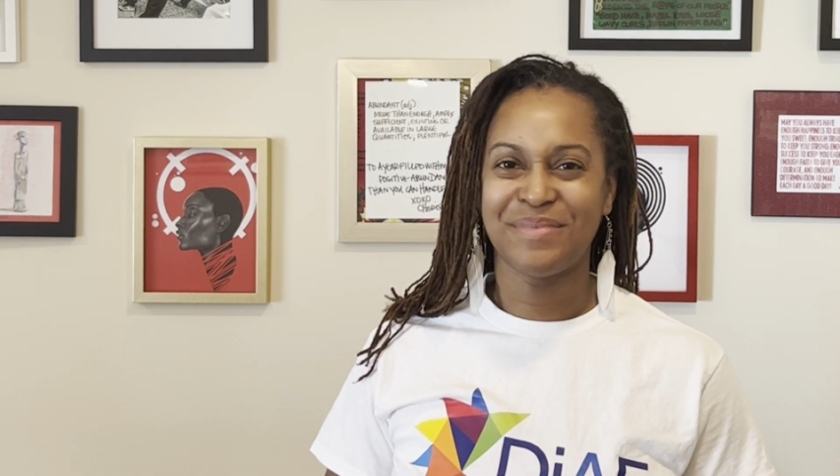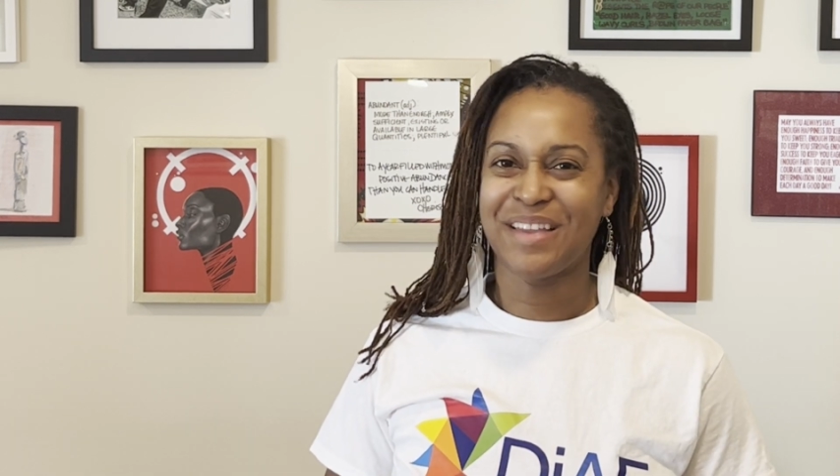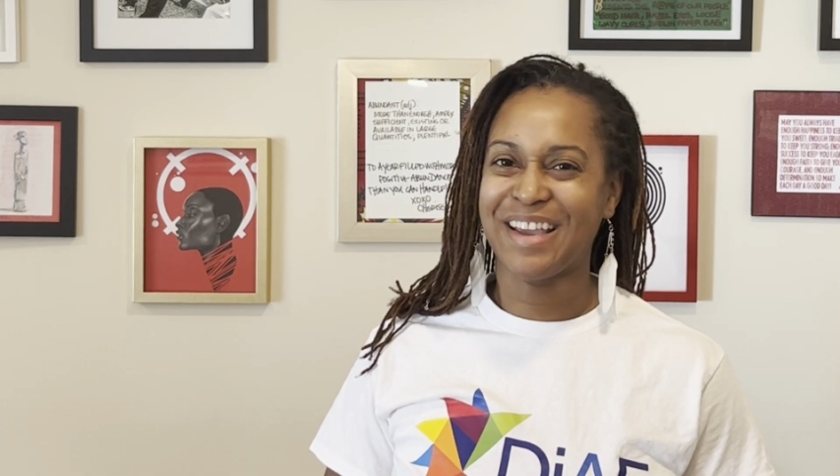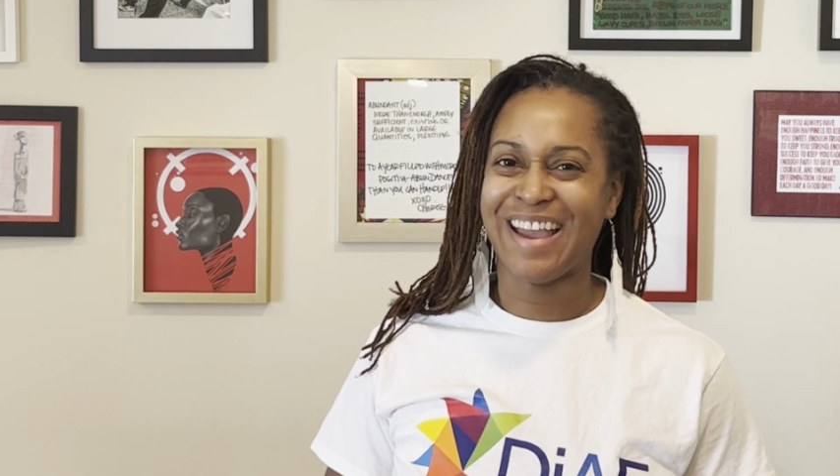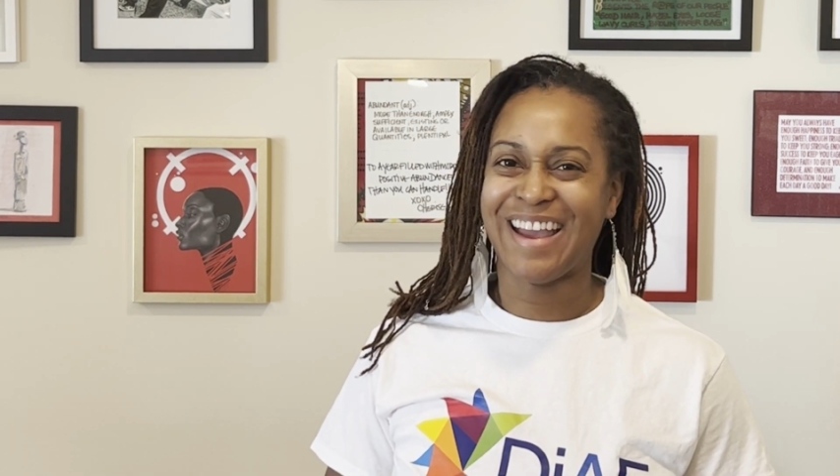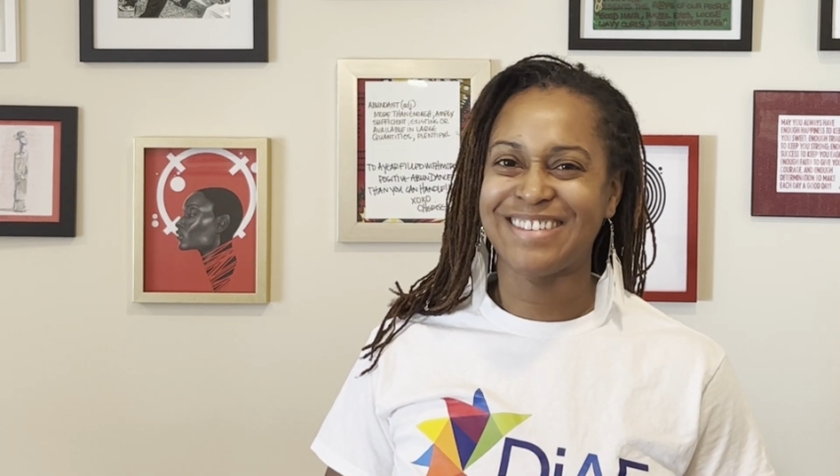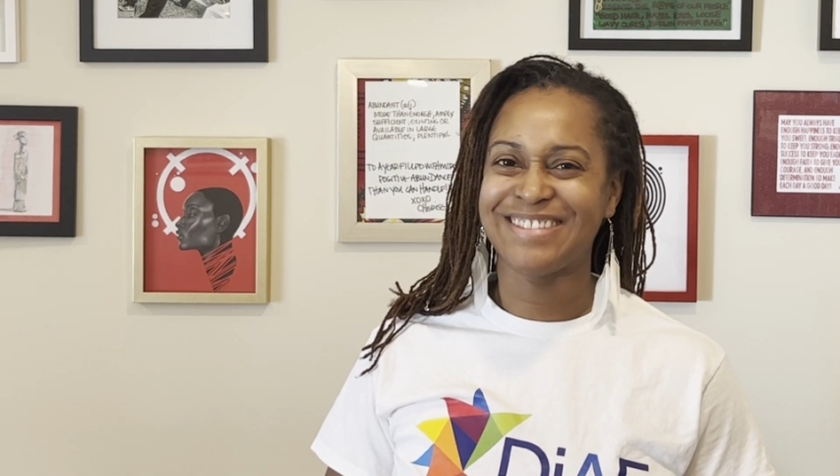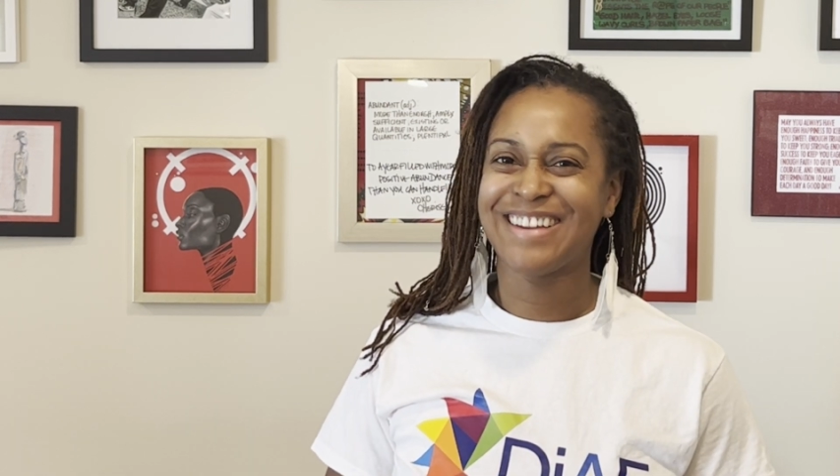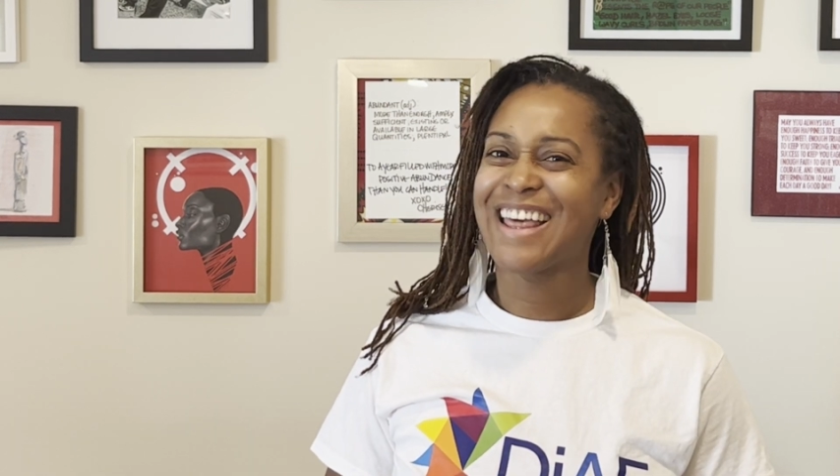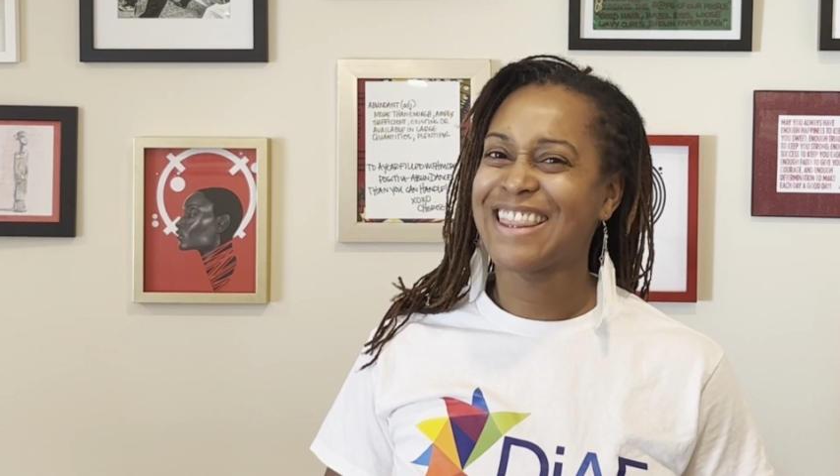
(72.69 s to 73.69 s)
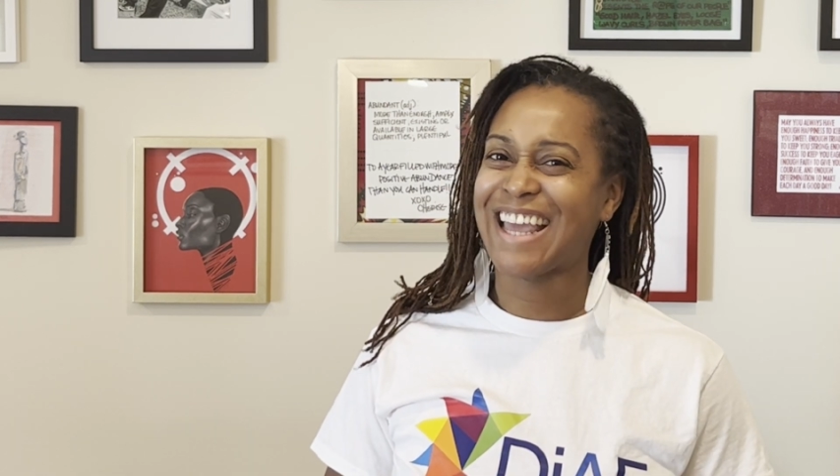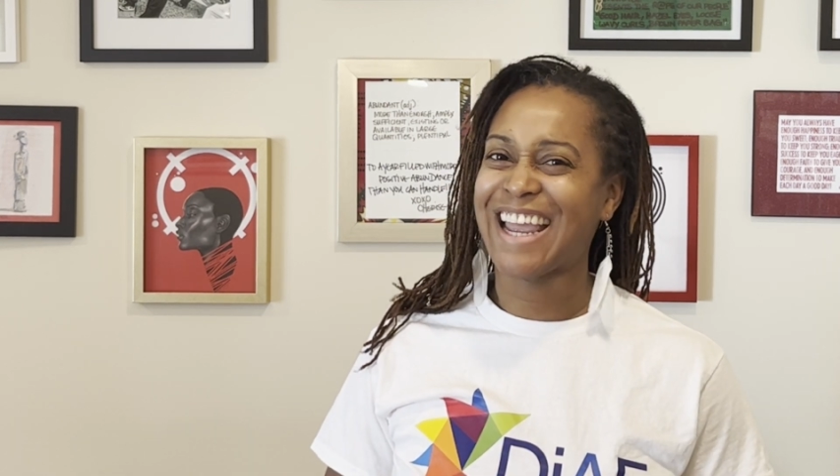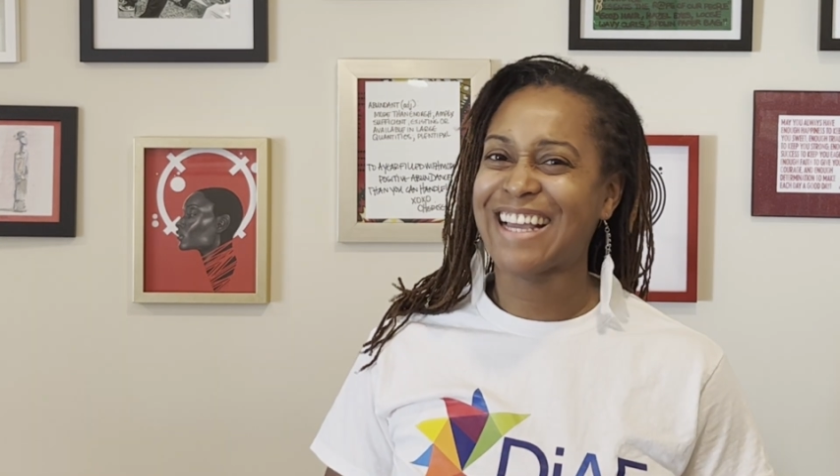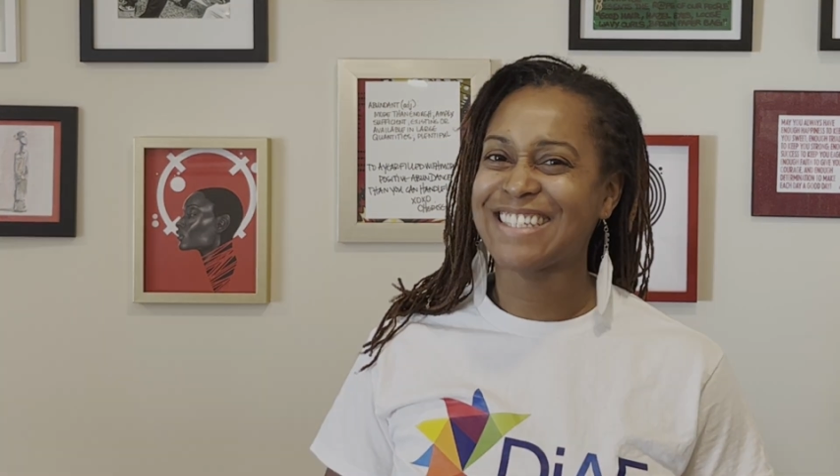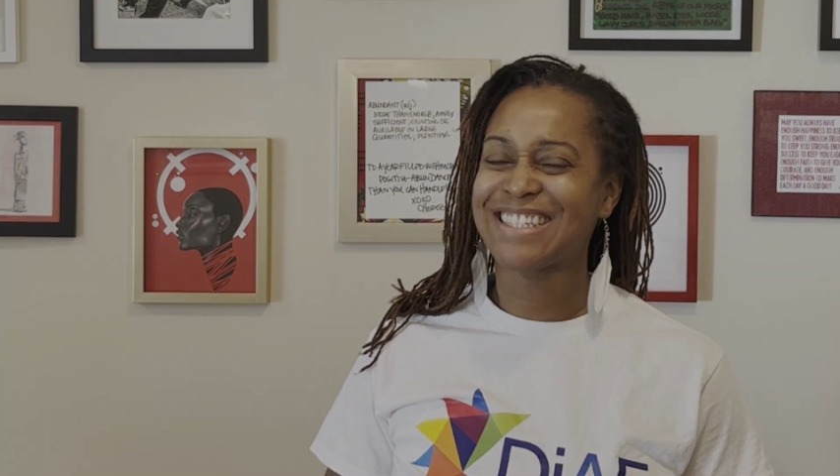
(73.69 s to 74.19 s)
Again,
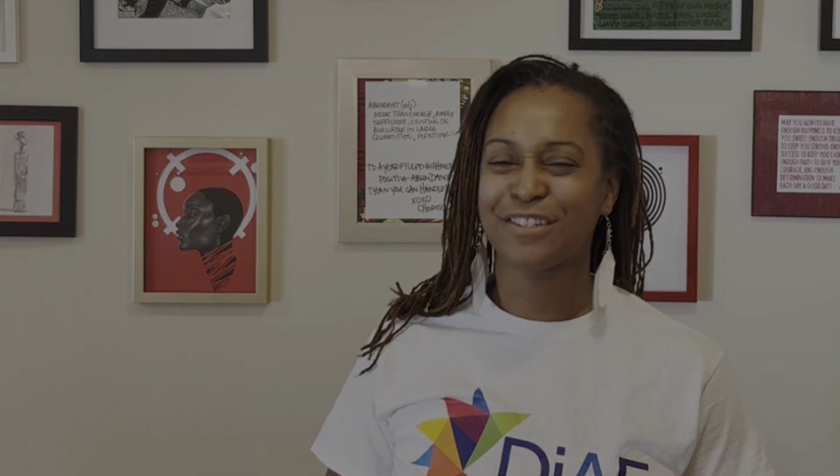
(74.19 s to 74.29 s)
thanks.